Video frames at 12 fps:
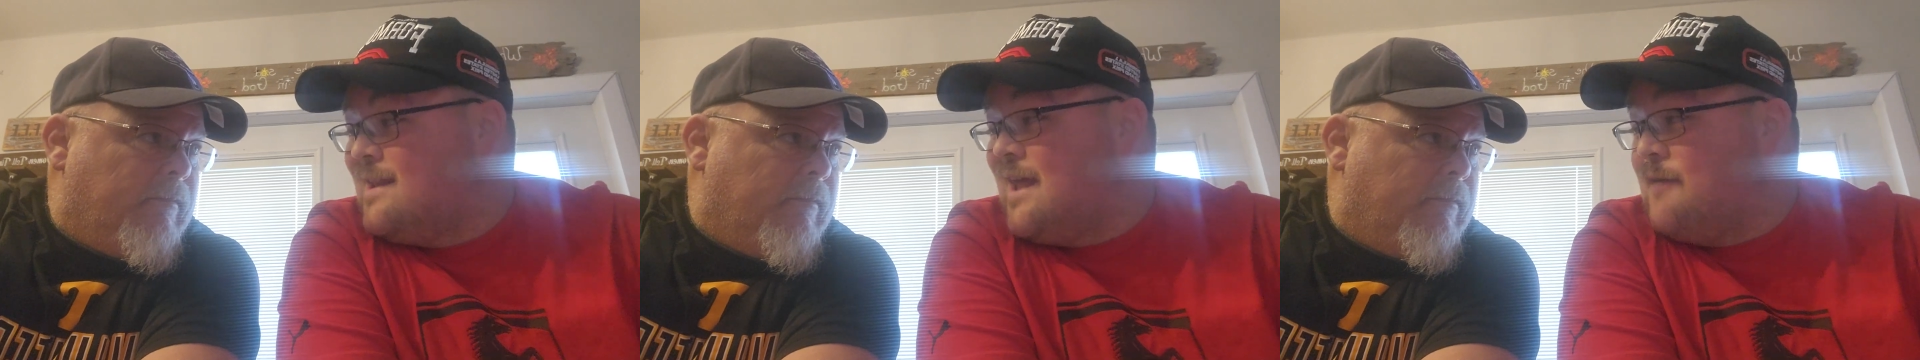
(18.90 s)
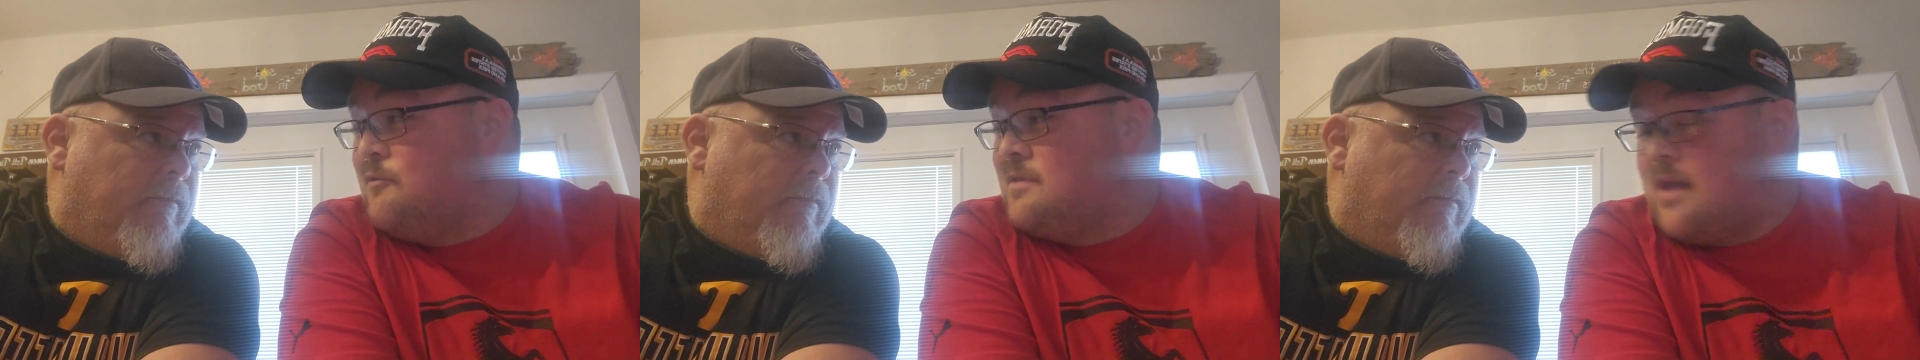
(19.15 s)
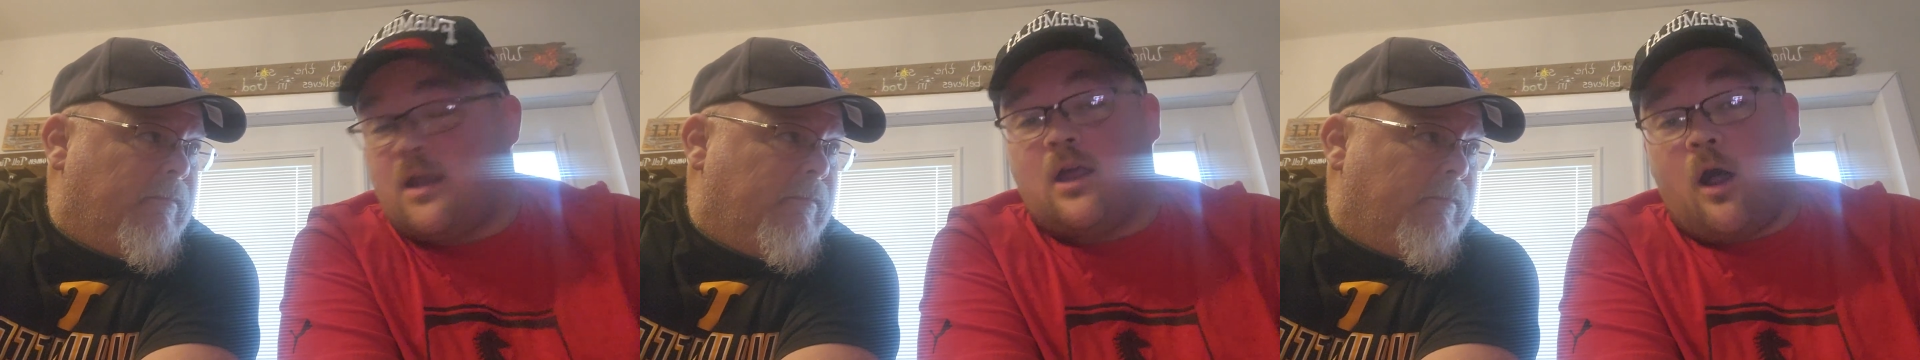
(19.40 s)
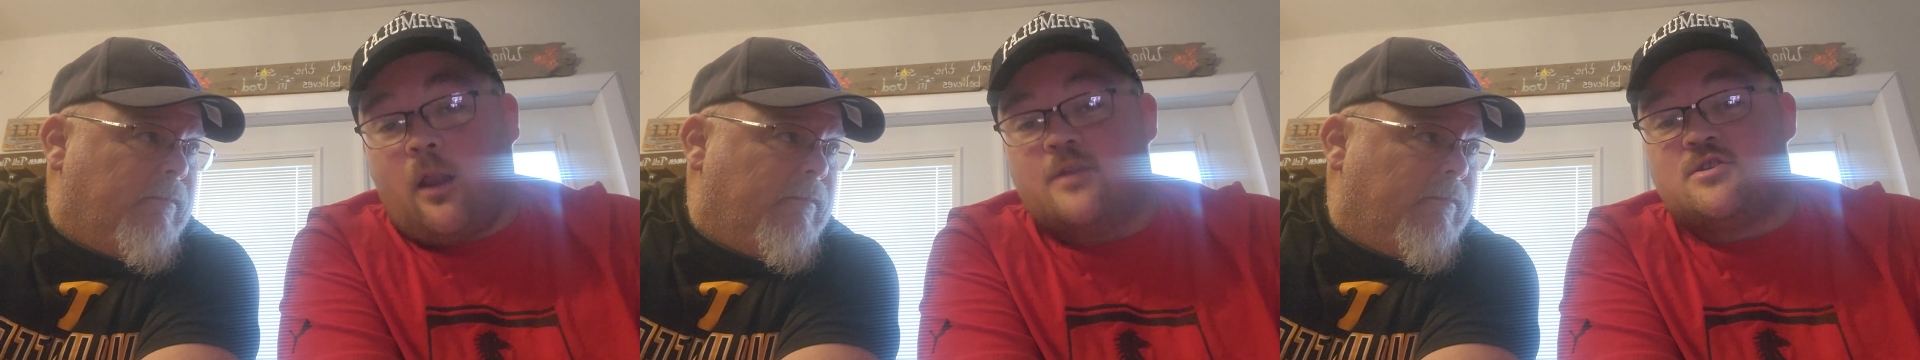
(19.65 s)
and everything
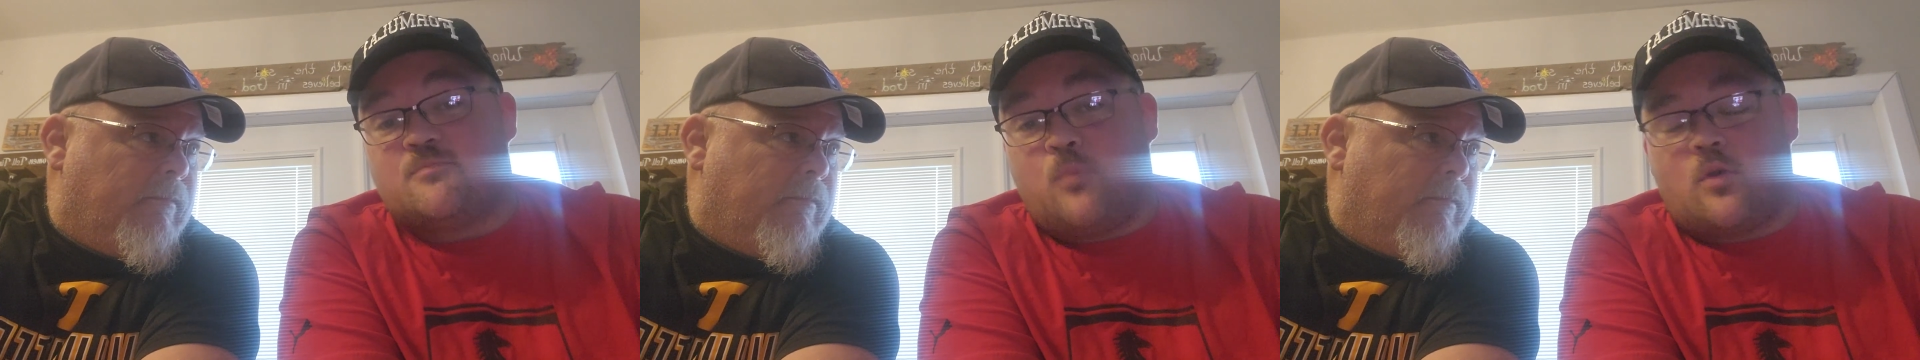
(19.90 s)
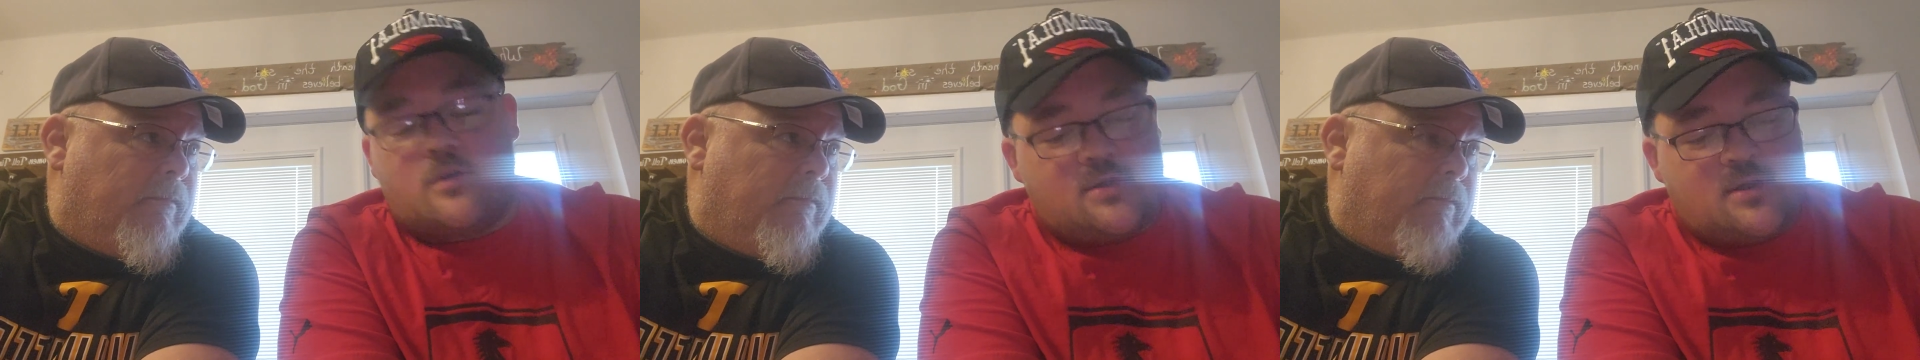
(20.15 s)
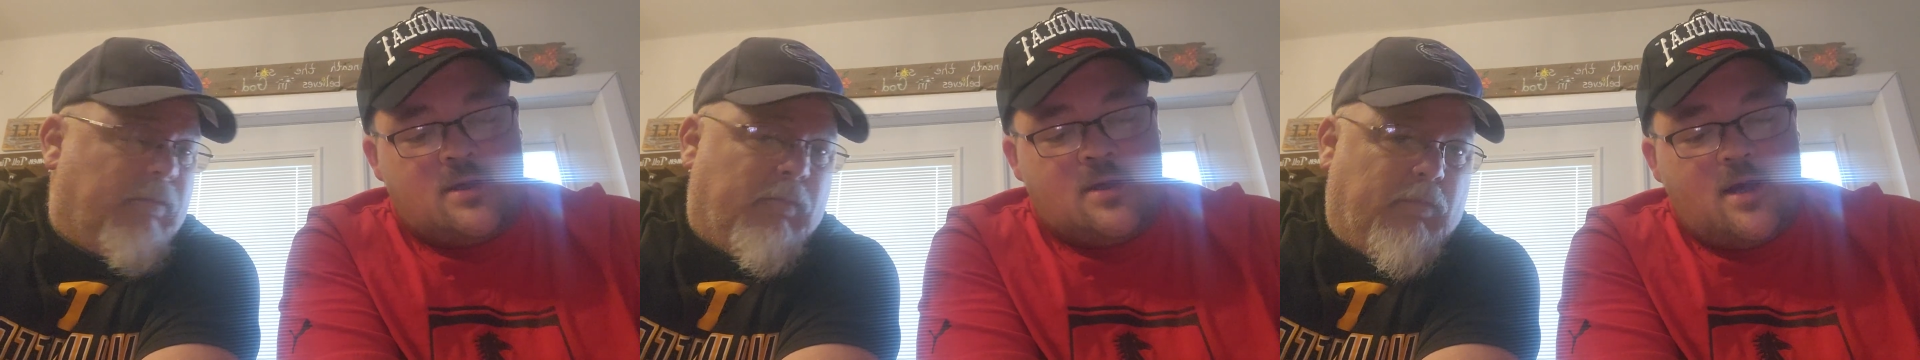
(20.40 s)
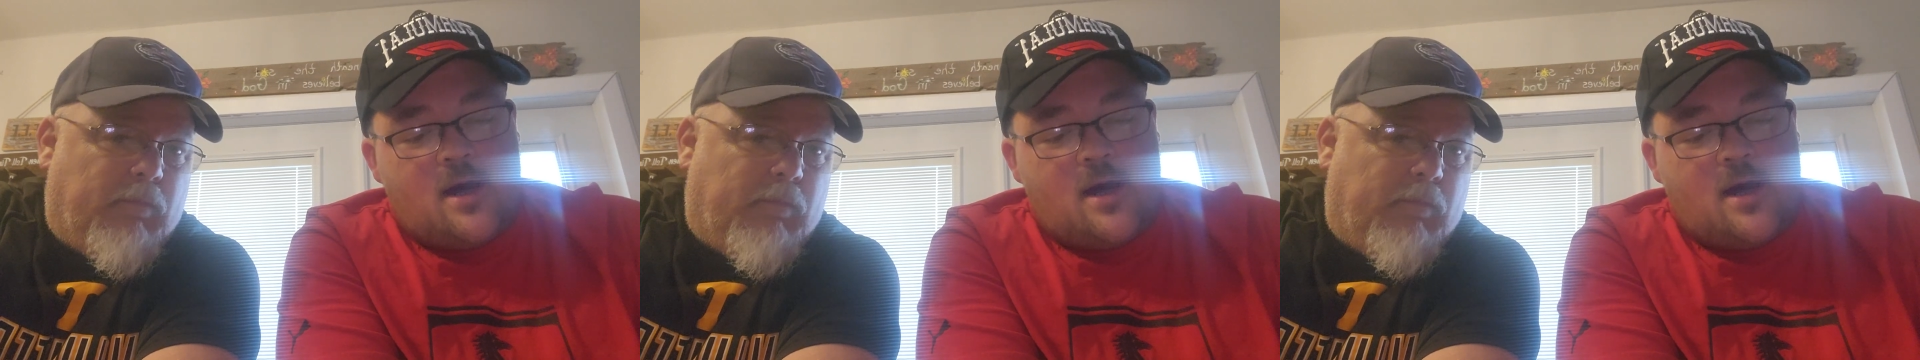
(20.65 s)
college sports.